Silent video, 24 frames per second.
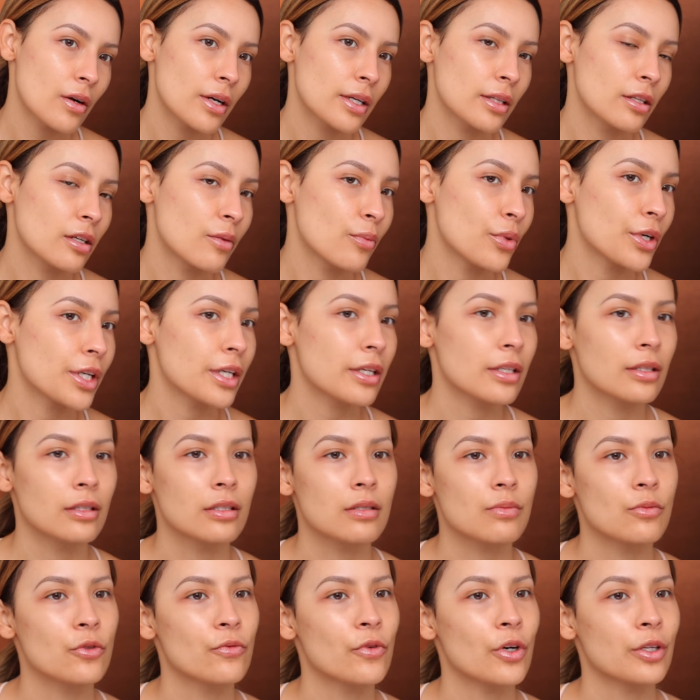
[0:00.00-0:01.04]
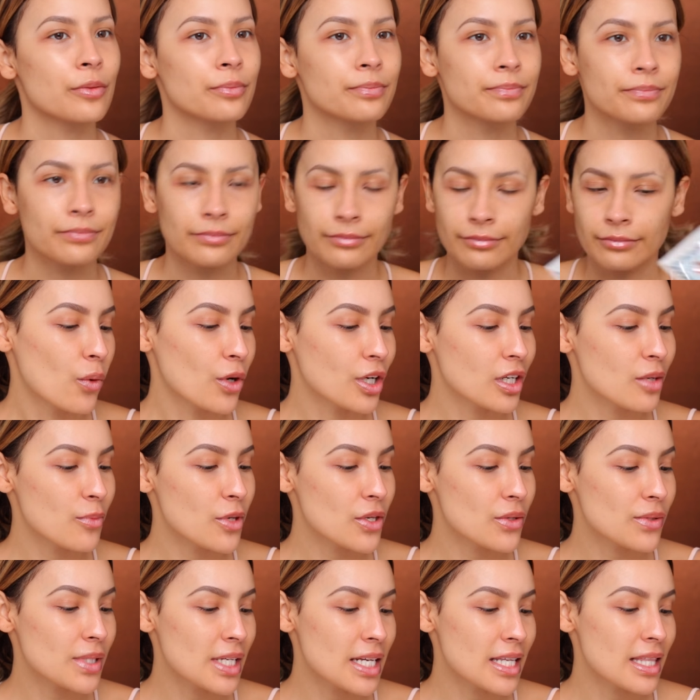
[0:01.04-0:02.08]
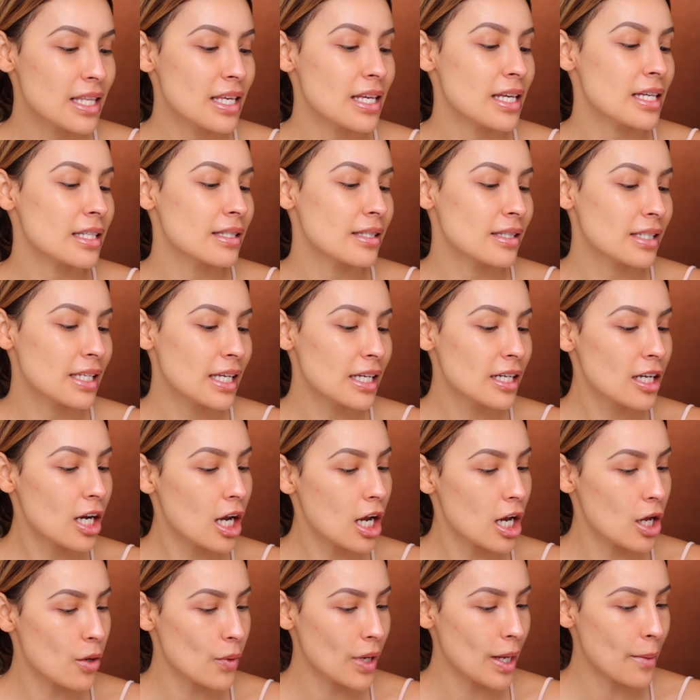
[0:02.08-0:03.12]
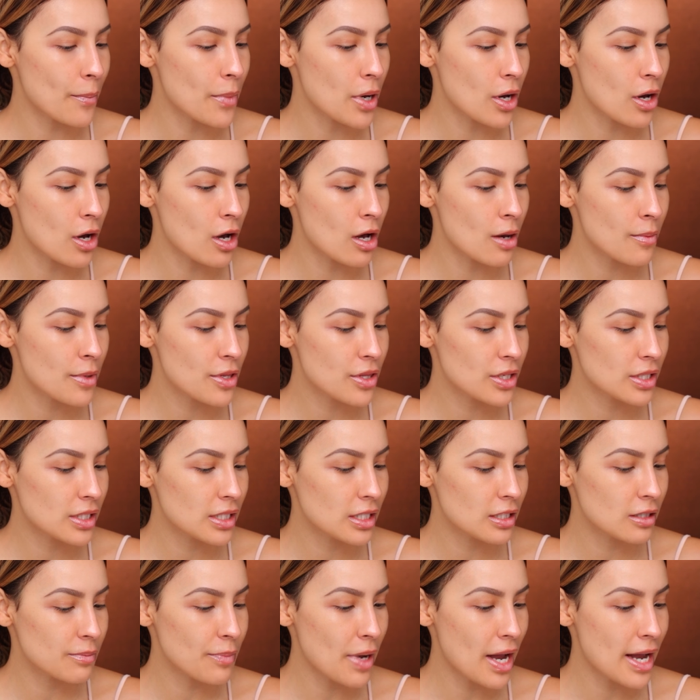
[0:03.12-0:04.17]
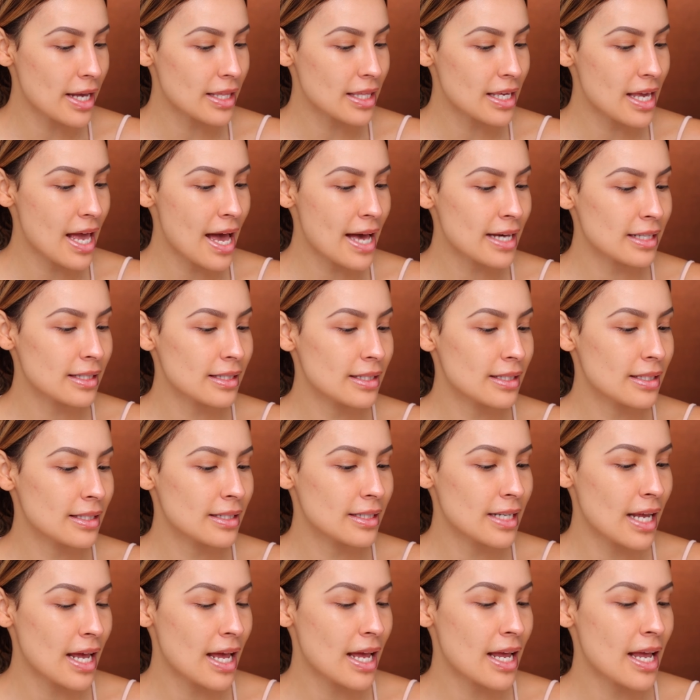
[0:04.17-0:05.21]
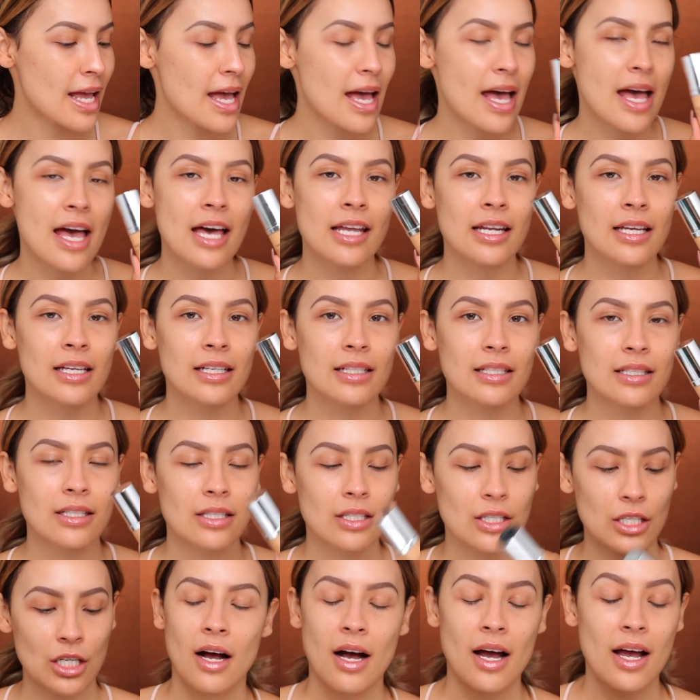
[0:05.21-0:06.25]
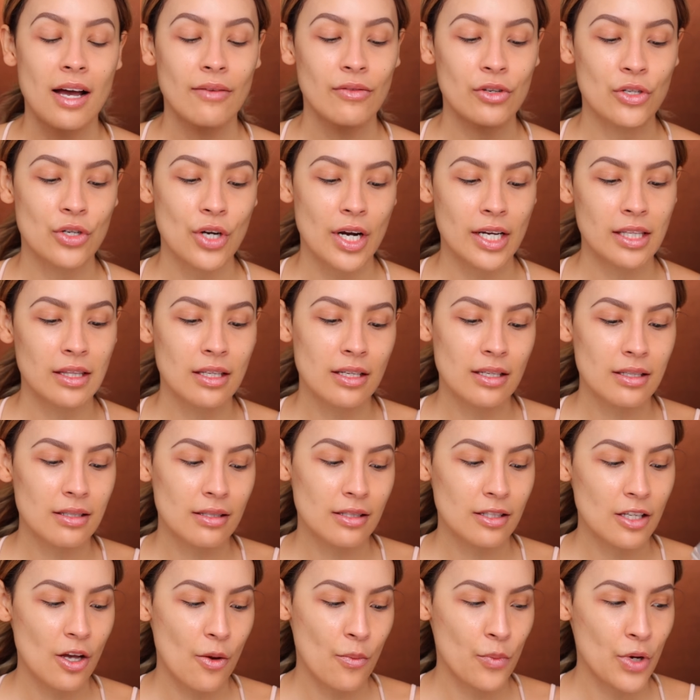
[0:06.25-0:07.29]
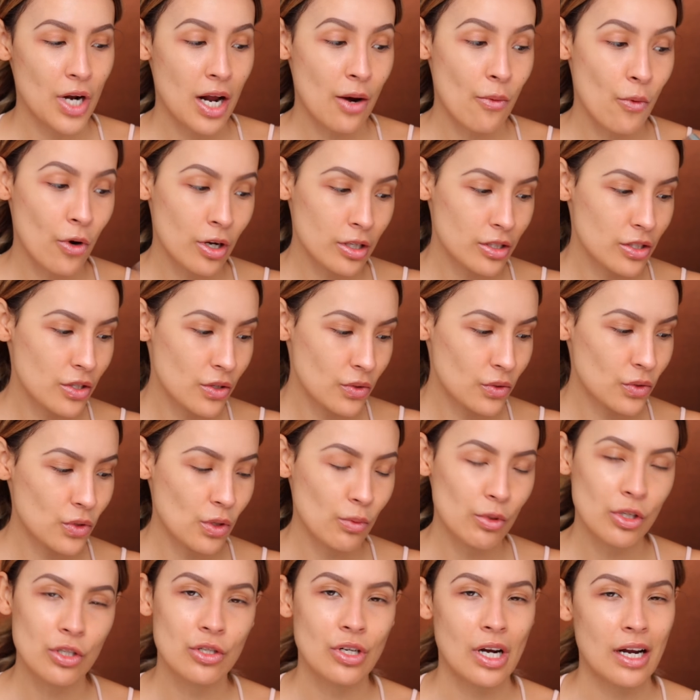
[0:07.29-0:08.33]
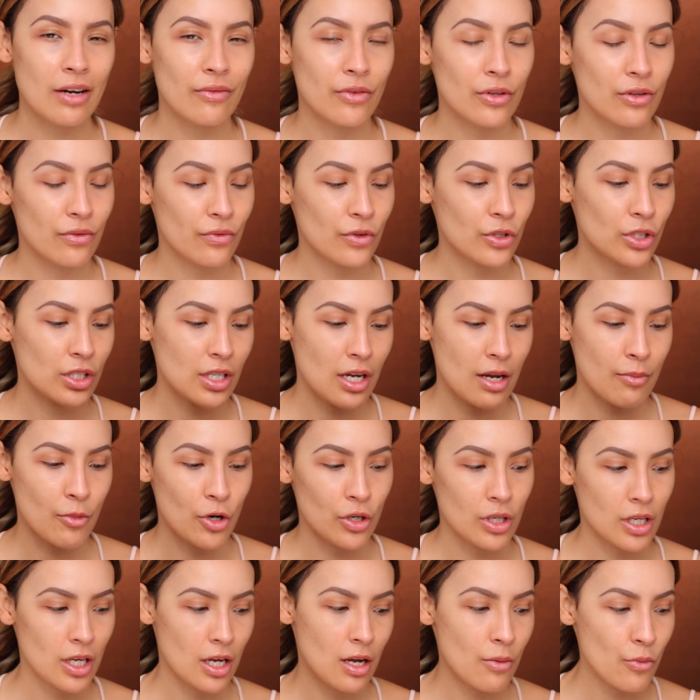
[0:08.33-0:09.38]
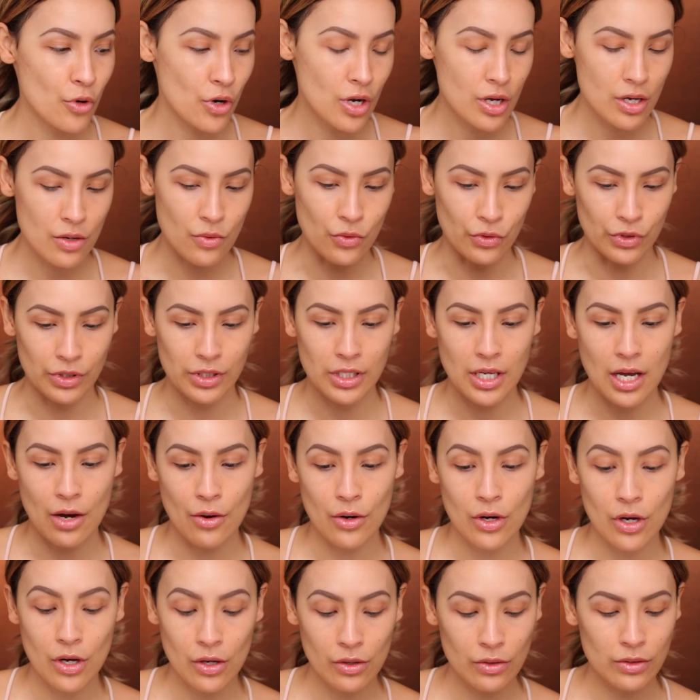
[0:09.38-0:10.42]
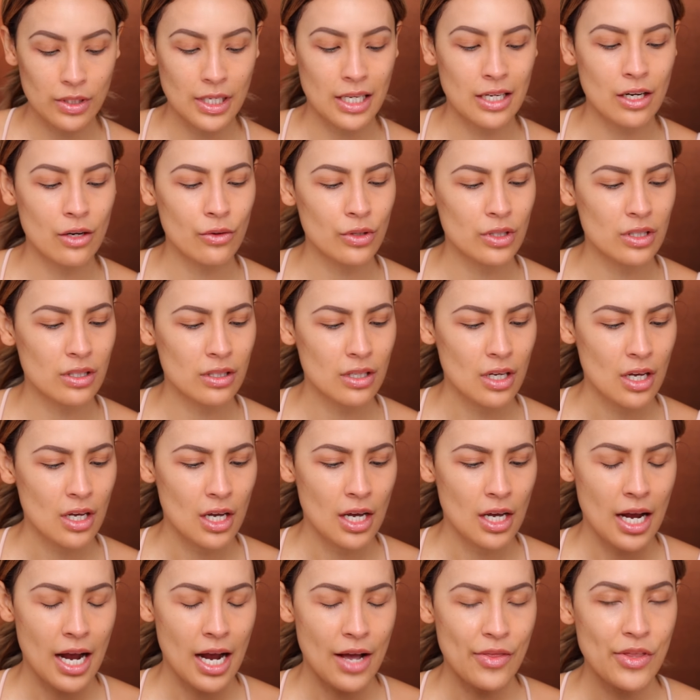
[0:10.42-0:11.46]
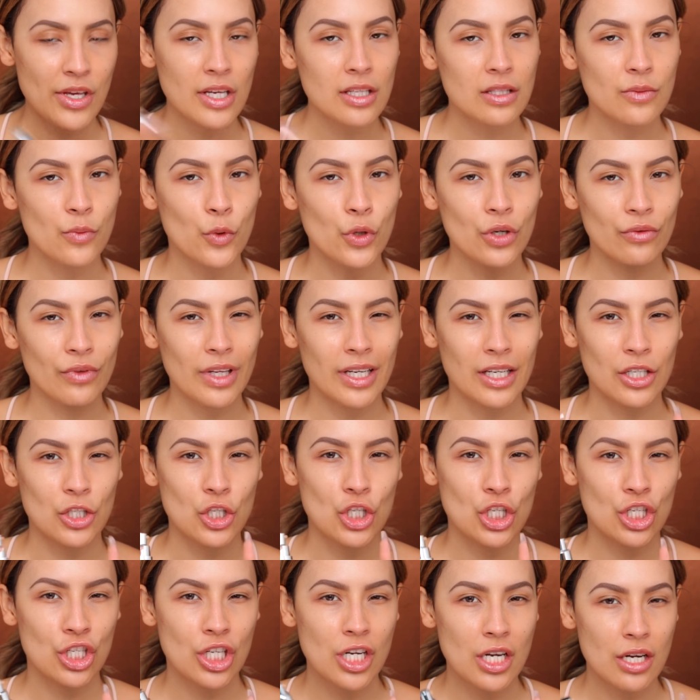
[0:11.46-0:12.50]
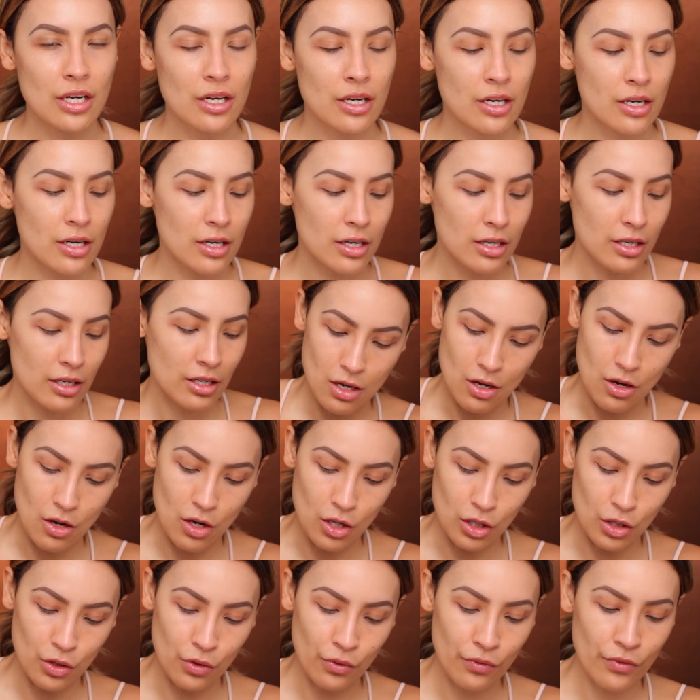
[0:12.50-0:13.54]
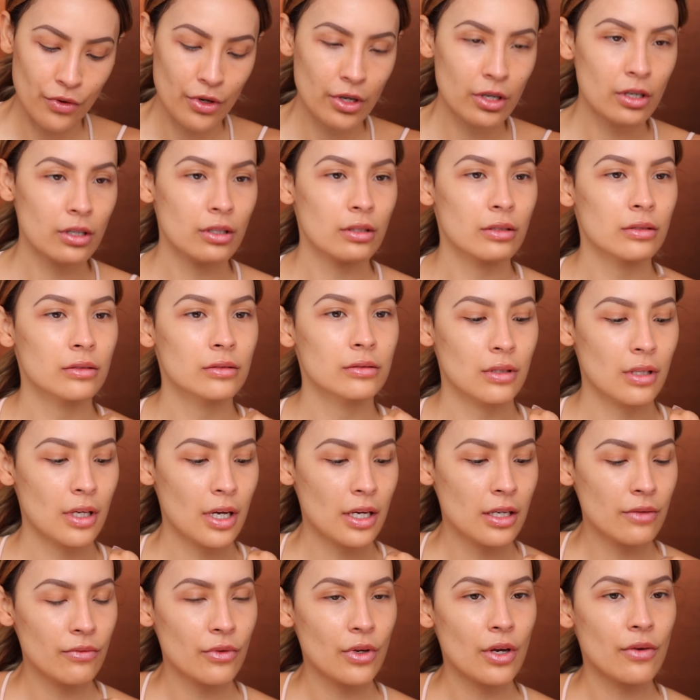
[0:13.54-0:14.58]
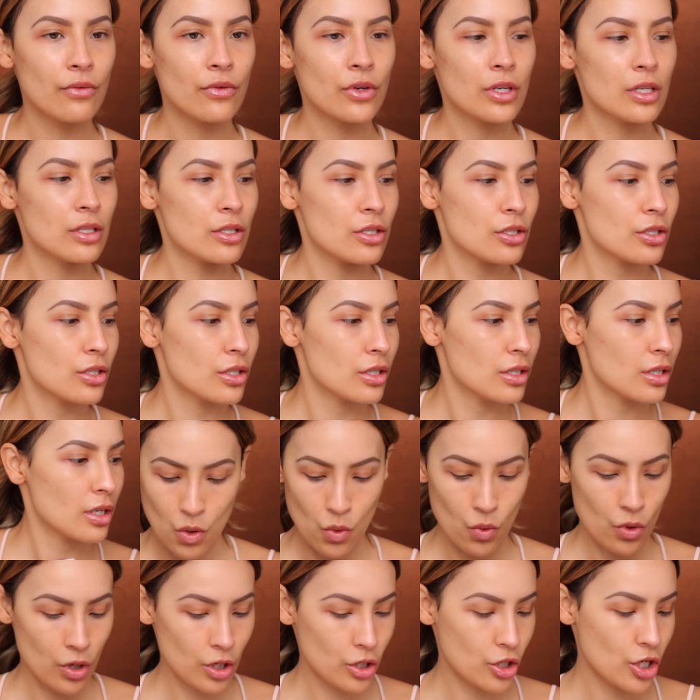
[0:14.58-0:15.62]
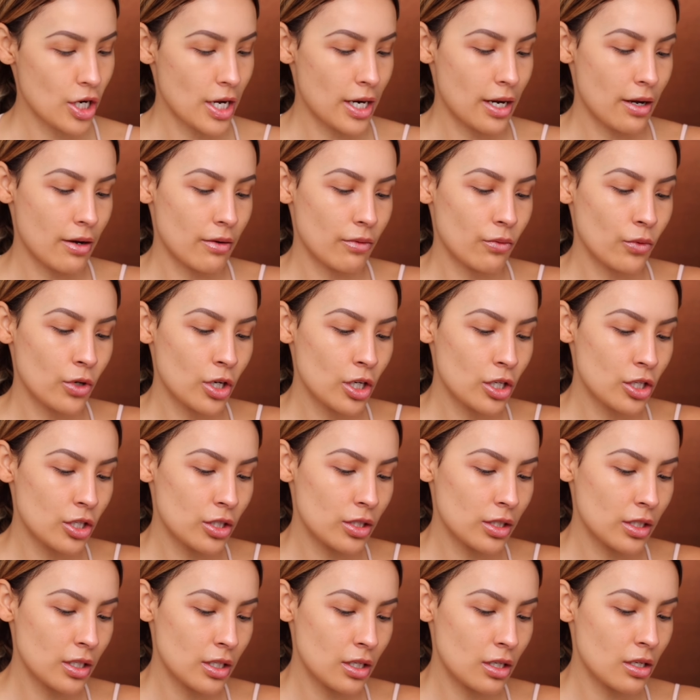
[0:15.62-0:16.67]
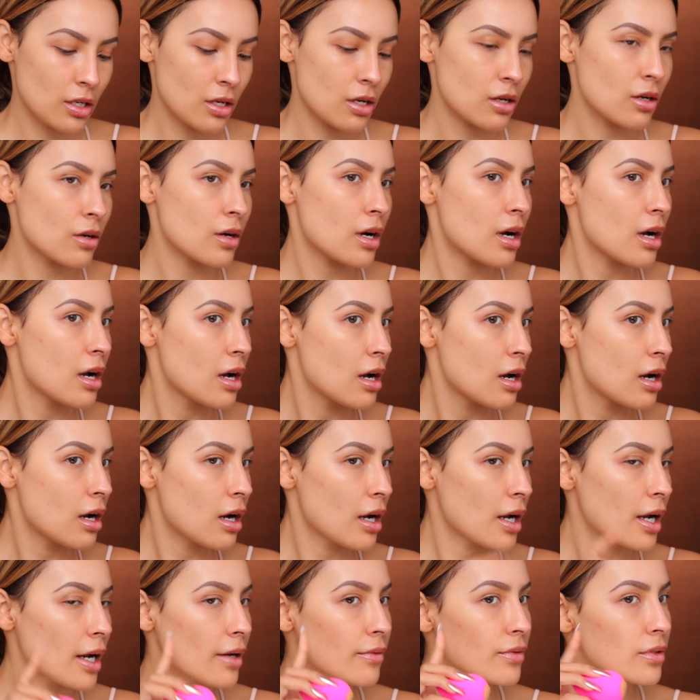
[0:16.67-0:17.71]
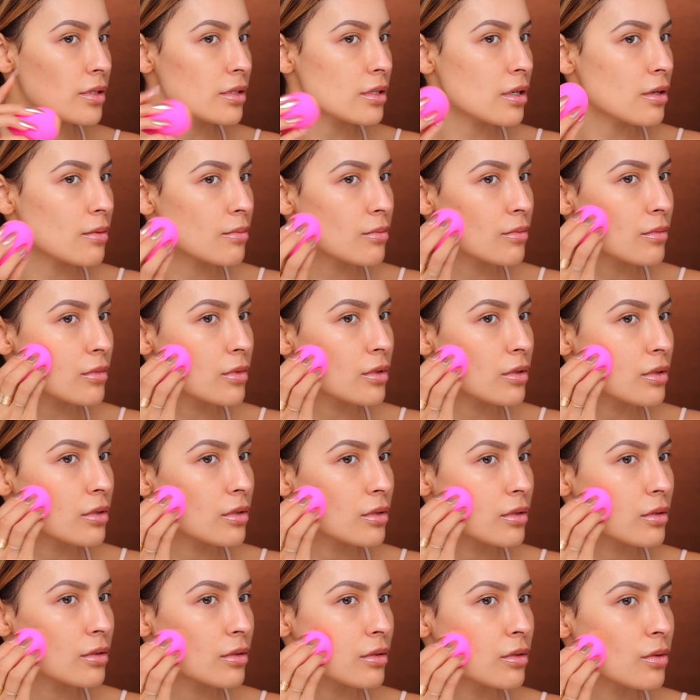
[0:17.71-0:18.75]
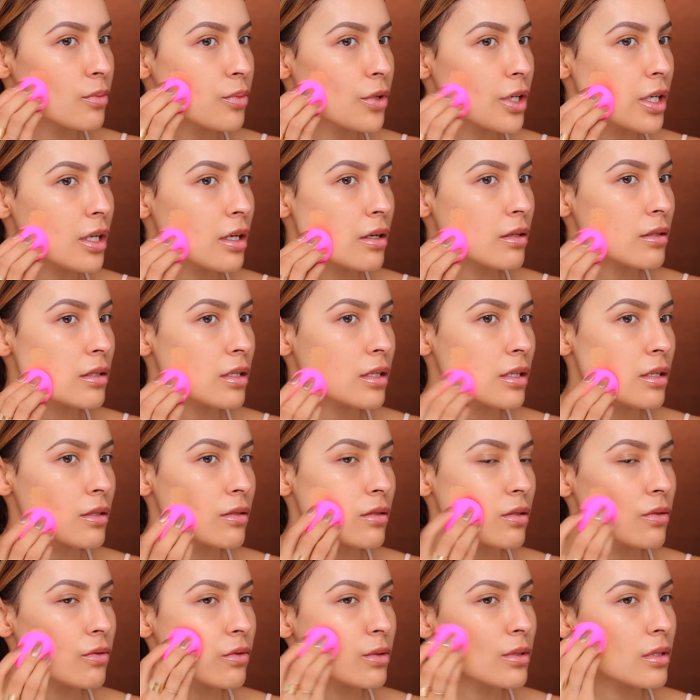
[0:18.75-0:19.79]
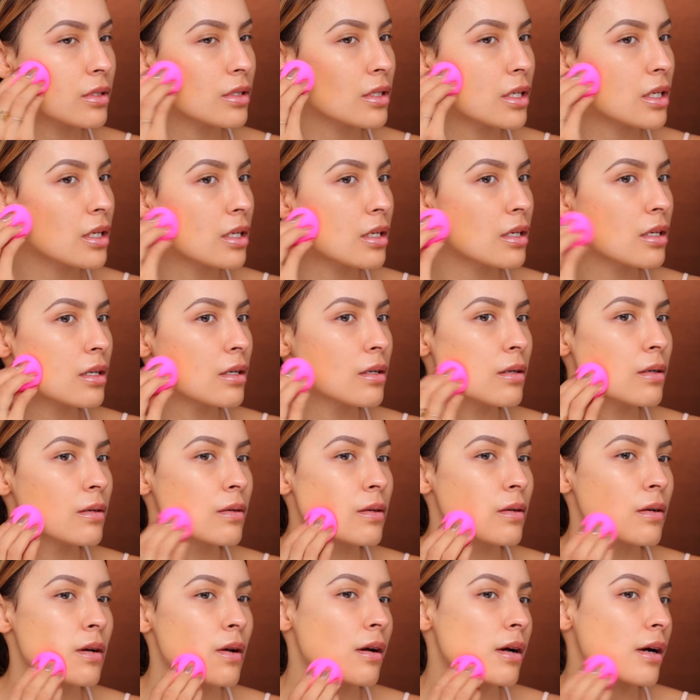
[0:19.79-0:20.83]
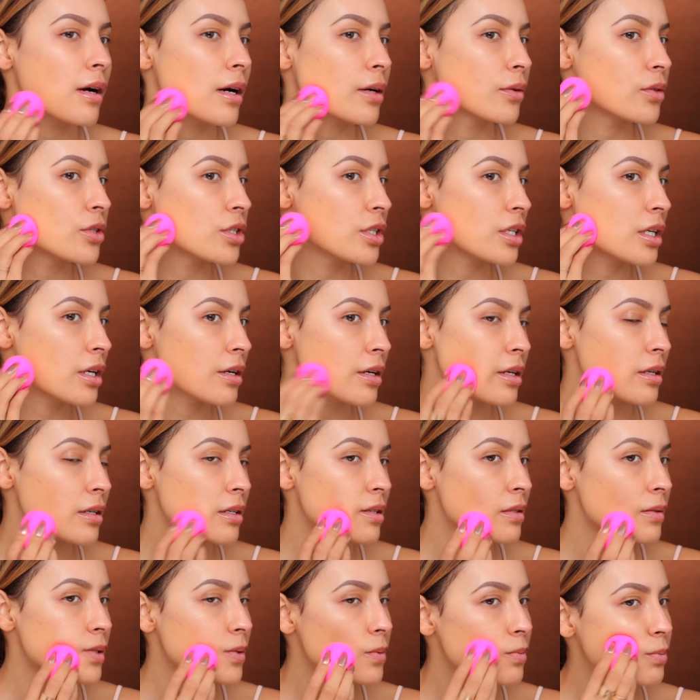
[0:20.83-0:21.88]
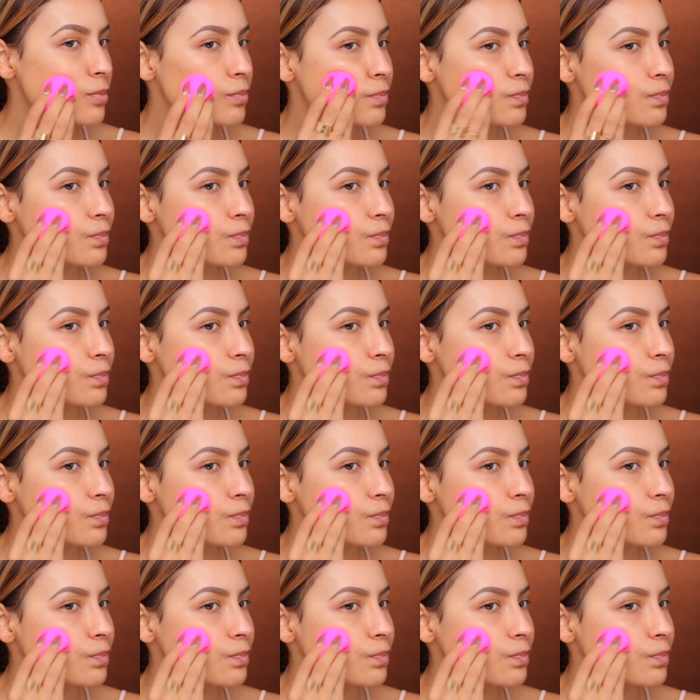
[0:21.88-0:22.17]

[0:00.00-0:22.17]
All right, looking pretty good. Let's move on. We're gonna be using the Skin Glowing Balm. This is by the Estée Edit. I haven't tried this, but I want to, so I'm gonna try it for the first time on camera. We'll see how it goes. I know it's, I think it's more of like a sheer all over kind of coverage. We're gonna try it out. We're just gonna go, we have some little breakouts here, so we'll see how sheer it is.